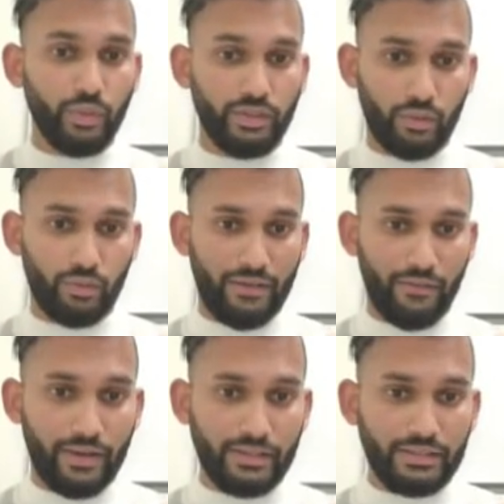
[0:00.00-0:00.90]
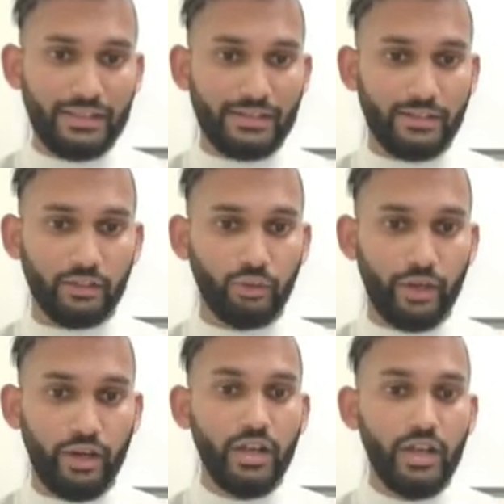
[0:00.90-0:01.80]
We said we have a vessels that's
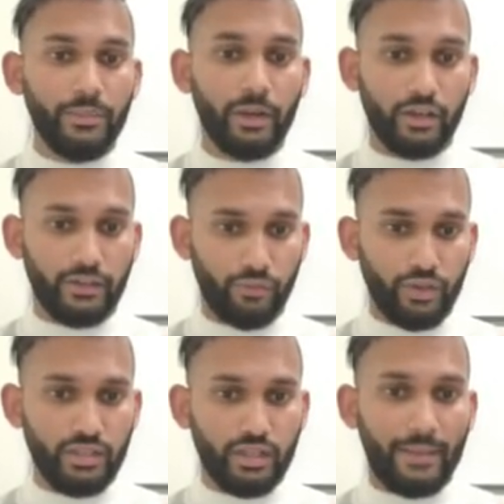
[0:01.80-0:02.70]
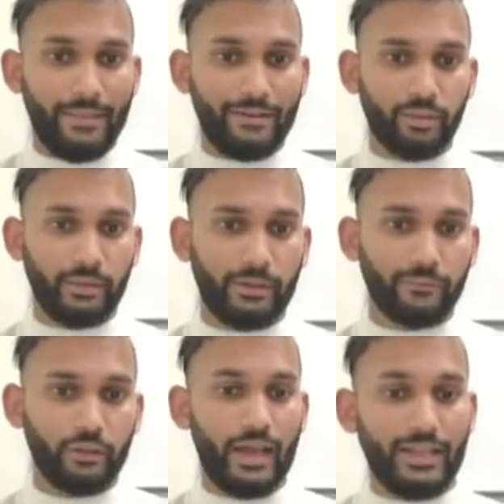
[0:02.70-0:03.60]
occluded, because of which the amount of the blood
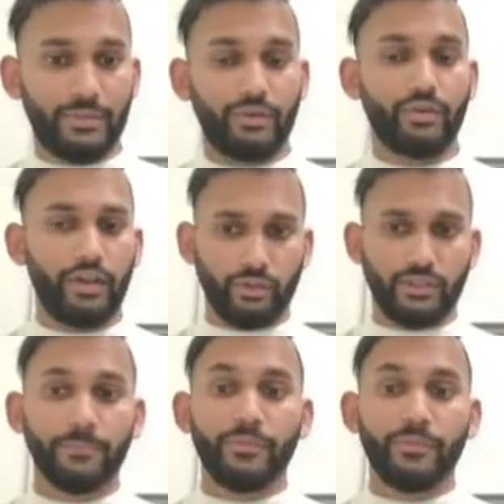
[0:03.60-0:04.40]
flow has been reduced.